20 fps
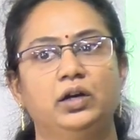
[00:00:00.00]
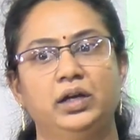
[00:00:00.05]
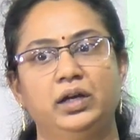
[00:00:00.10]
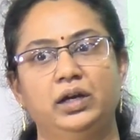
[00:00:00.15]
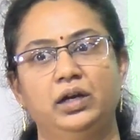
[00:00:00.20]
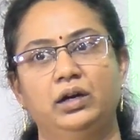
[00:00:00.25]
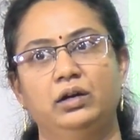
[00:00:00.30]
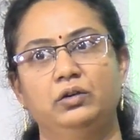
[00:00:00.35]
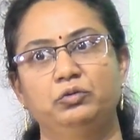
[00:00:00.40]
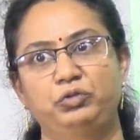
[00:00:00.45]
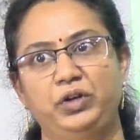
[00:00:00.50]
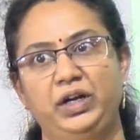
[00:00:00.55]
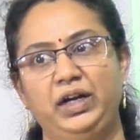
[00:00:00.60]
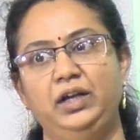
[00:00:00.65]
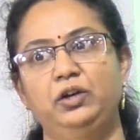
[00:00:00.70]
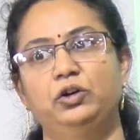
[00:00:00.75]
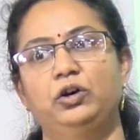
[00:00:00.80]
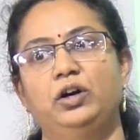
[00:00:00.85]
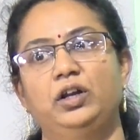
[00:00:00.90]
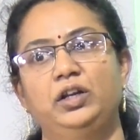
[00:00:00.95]
Uh,
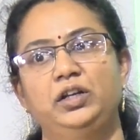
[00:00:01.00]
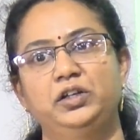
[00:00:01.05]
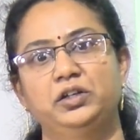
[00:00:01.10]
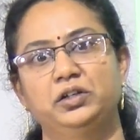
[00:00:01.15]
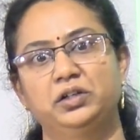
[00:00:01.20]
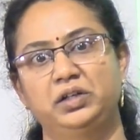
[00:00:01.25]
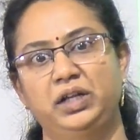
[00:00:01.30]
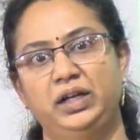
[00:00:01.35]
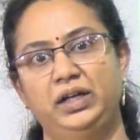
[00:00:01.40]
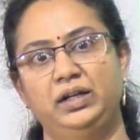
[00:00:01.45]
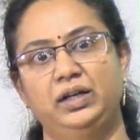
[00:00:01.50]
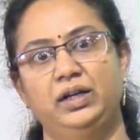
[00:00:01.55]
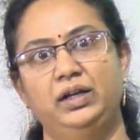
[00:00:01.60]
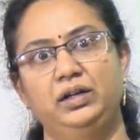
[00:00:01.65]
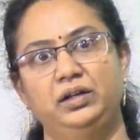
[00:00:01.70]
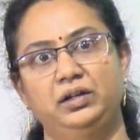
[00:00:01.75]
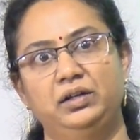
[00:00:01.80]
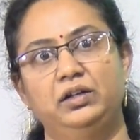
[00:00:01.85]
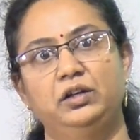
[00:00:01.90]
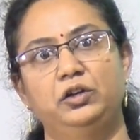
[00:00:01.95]
feeding all your data,
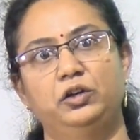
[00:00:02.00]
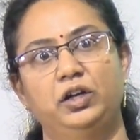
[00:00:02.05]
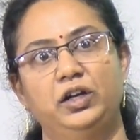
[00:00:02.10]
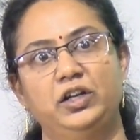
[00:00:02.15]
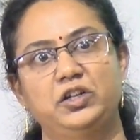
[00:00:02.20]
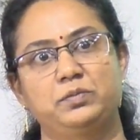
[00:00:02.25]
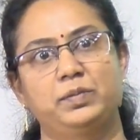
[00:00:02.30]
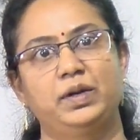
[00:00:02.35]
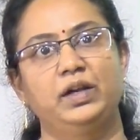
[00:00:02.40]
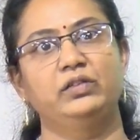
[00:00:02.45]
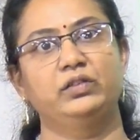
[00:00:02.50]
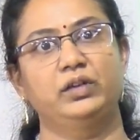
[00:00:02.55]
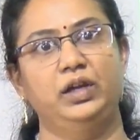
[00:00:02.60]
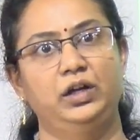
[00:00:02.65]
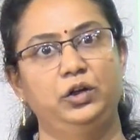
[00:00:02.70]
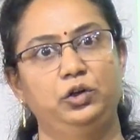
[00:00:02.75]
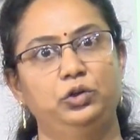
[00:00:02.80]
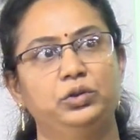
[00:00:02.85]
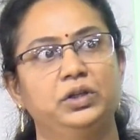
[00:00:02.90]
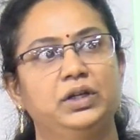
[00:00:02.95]
internal knowledge base
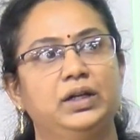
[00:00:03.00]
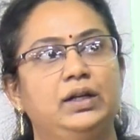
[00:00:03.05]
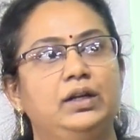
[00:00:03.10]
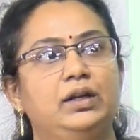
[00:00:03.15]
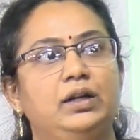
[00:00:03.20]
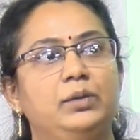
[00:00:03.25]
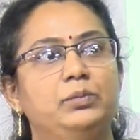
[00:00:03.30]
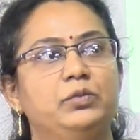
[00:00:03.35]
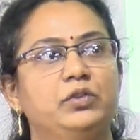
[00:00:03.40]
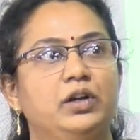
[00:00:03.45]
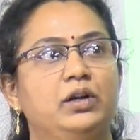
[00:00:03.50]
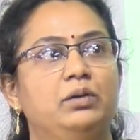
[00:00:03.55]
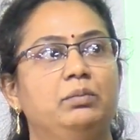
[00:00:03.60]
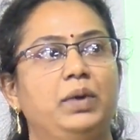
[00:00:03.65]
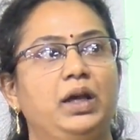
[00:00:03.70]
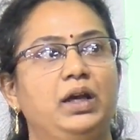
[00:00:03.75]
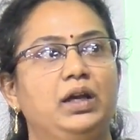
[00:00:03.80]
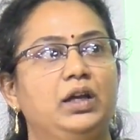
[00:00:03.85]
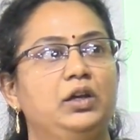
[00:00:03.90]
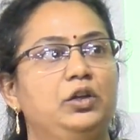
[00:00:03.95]
into the LLMs and
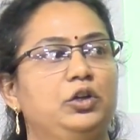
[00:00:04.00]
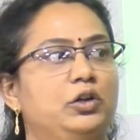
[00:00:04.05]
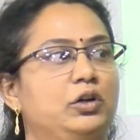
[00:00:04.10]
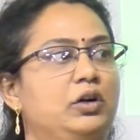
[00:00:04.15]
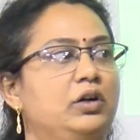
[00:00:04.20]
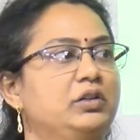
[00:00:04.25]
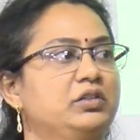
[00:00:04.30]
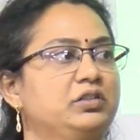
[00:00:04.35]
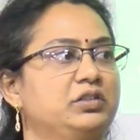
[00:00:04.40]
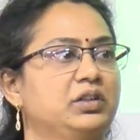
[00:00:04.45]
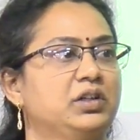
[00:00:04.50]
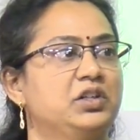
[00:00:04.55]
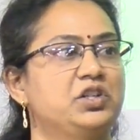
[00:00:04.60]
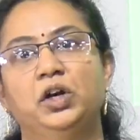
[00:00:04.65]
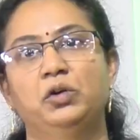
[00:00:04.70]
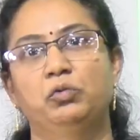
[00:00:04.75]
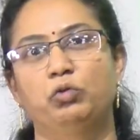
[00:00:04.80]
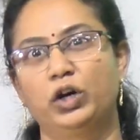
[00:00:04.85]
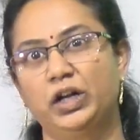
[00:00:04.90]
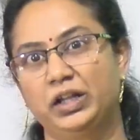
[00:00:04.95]
making your search,
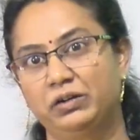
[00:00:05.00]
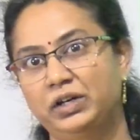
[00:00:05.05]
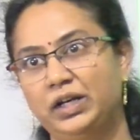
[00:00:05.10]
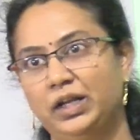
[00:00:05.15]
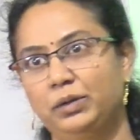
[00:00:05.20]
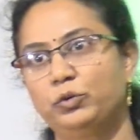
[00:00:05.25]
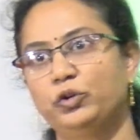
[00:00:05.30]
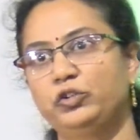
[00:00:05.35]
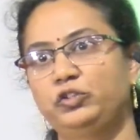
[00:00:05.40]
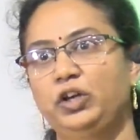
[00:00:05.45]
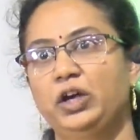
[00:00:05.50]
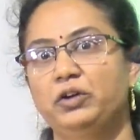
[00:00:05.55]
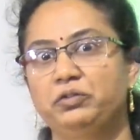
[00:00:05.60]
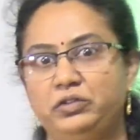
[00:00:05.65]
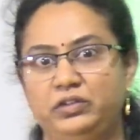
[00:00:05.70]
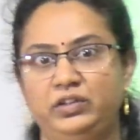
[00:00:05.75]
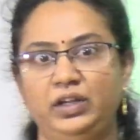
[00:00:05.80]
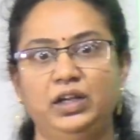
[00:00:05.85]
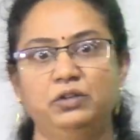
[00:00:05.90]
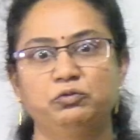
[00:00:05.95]
whatever demos you have
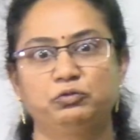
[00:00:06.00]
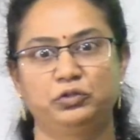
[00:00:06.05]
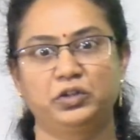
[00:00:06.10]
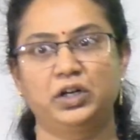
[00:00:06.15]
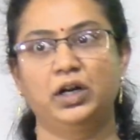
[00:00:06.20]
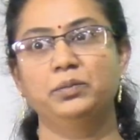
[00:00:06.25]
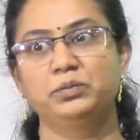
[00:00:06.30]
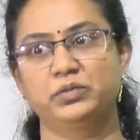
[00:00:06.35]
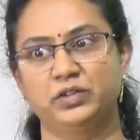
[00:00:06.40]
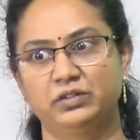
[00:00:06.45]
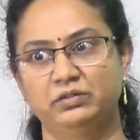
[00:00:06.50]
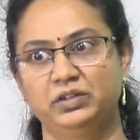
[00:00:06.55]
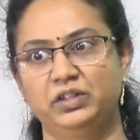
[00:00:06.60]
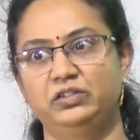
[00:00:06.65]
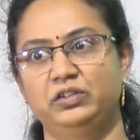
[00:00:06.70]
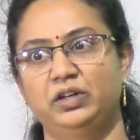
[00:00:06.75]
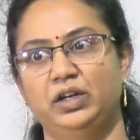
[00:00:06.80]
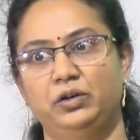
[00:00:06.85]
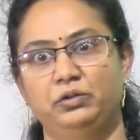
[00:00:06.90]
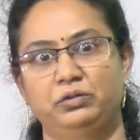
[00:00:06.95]
seen from
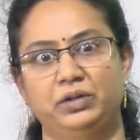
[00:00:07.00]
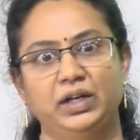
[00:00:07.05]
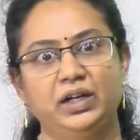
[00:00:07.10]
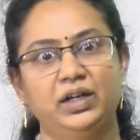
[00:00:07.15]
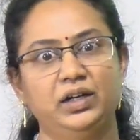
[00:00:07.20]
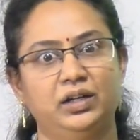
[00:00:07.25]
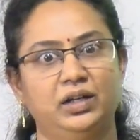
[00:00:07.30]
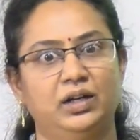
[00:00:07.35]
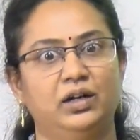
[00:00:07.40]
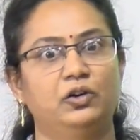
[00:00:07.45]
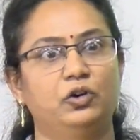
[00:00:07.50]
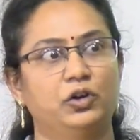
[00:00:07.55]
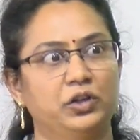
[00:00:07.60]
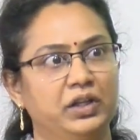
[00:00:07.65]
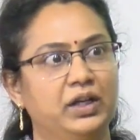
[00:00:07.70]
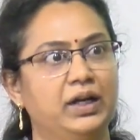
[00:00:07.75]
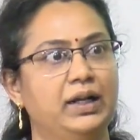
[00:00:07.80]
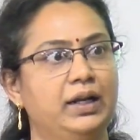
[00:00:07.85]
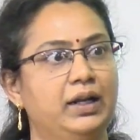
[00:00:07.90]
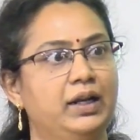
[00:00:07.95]
ServiceNow, right, uh, on
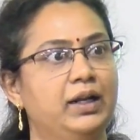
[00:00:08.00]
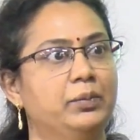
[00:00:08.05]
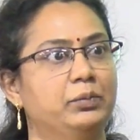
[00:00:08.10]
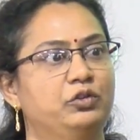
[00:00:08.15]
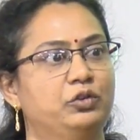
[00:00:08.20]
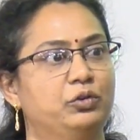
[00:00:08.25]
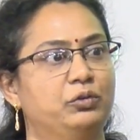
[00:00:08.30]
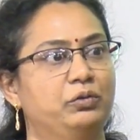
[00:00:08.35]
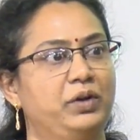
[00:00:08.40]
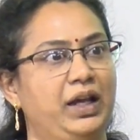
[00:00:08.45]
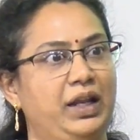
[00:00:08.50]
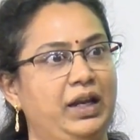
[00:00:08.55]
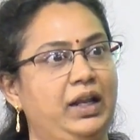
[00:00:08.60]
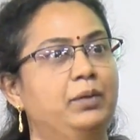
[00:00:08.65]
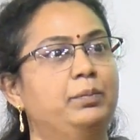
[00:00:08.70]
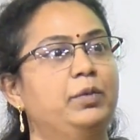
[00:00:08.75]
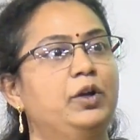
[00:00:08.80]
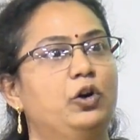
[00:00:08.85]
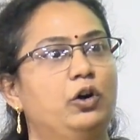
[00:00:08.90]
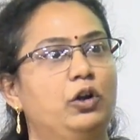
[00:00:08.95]
the LLM. So we
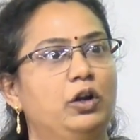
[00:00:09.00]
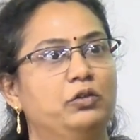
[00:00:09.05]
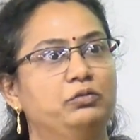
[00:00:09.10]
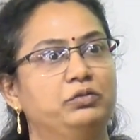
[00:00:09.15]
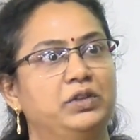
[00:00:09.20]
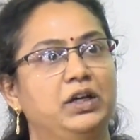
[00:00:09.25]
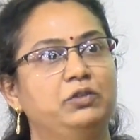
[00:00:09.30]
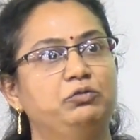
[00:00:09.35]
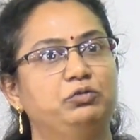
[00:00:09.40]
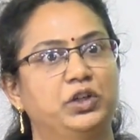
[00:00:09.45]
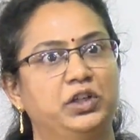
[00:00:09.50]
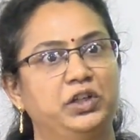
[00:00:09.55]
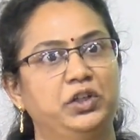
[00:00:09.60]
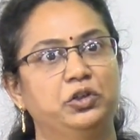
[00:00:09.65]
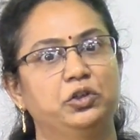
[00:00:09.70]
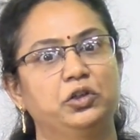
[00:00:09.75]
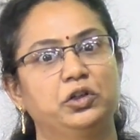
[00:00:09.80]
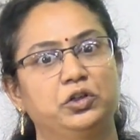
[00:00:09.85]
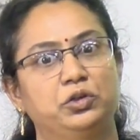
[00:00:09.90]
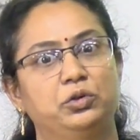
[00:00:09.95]
enable all of that for
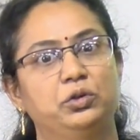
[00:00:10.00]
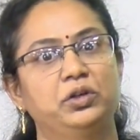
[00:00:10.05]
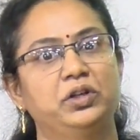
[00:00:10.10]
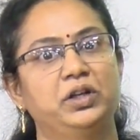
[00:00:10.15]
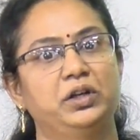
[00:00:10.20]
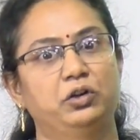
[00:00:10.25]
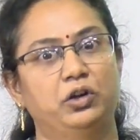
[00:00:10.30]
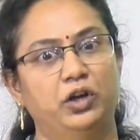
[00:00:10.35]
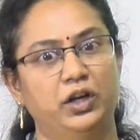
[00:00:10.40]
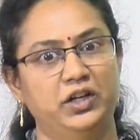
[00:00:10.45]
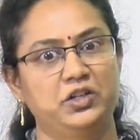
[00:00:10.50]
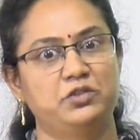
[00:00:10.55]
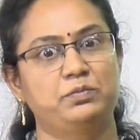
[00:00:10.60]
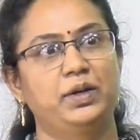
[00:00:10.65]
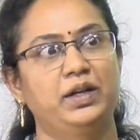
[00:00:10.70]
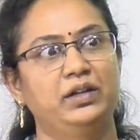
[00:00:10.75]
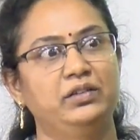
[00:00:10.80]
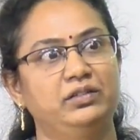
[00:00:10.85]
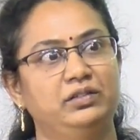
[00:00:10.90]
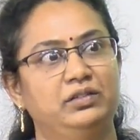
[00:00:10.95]
your own knowledge
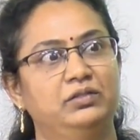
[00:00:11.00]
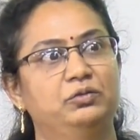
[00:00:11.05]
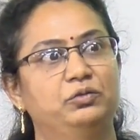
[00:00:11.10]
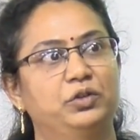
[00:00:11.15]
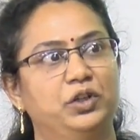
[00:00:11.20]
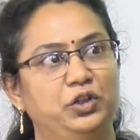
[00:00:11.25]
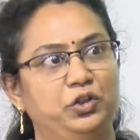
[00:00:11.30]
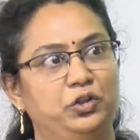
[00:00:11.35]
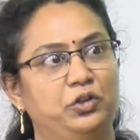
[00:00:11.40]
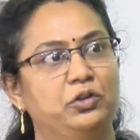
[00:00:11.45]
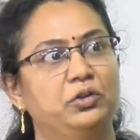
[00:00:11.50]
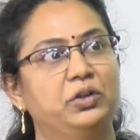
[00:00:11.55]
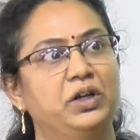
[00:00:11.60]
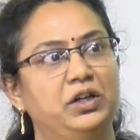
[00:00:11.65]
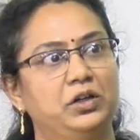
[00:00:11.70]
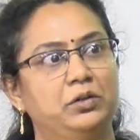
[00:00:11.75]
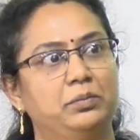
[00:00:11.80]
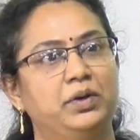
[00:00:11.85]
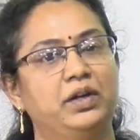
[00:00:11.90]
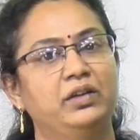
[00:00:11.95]
base, for your own
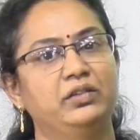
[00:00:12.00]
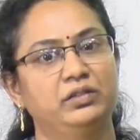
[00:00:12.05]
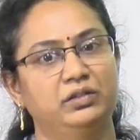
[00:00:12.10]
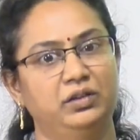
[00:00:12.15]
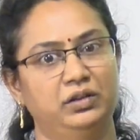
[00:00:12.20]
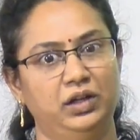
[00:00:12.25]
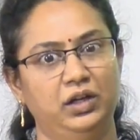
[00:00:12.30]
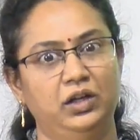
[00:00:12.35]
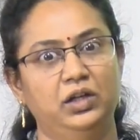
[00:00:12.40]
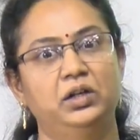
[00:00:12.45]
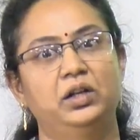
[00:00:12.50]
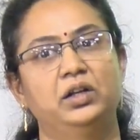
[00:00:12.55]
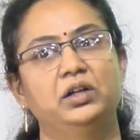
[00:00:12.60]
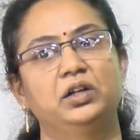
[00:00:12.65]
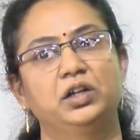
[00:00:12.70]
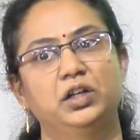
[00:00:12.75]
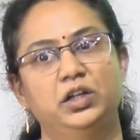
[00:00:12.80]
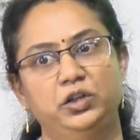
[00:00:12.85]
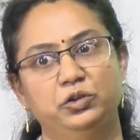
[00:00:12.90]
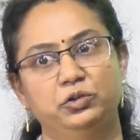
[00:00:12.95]
enterprise,
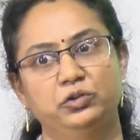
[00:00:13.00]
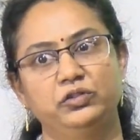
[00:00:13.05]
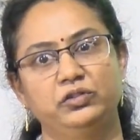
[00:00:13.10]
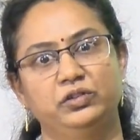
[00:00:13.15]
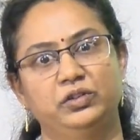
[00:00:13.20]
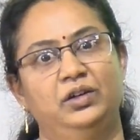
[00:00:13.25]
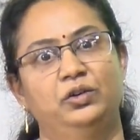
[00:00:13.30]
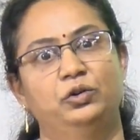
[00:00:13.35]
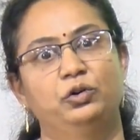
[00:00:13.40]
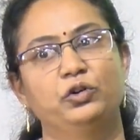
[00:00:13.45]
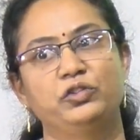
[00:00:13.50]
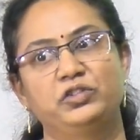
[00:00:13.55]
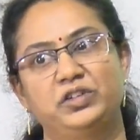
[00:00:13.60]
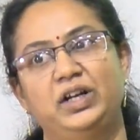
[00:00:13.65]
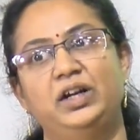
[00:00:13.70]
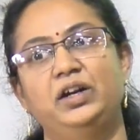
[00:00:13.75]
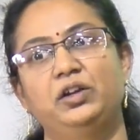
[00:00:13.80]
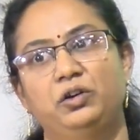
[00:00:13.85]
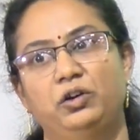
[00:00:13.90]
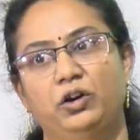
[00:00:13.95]
internal use
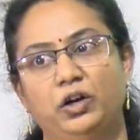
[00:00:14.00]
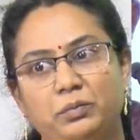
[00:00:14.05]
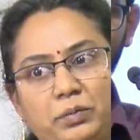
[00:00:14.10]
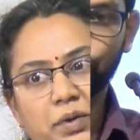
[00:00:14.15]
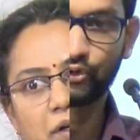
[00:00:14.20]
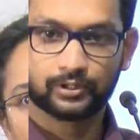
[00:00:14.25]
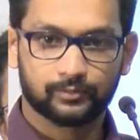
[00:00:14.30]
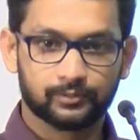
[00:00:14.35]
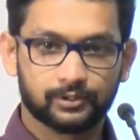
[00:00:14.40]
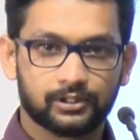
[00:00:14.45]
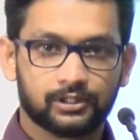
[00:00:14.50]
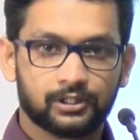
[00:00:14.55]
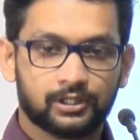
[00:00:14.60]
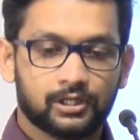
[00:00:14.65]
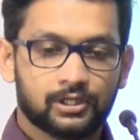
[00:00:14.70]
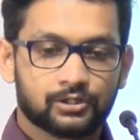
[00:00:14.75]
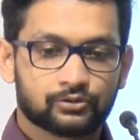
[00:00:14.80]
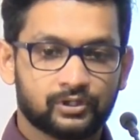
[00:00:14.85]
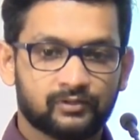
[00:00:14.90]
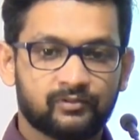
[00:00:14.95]
hosted on-prem. So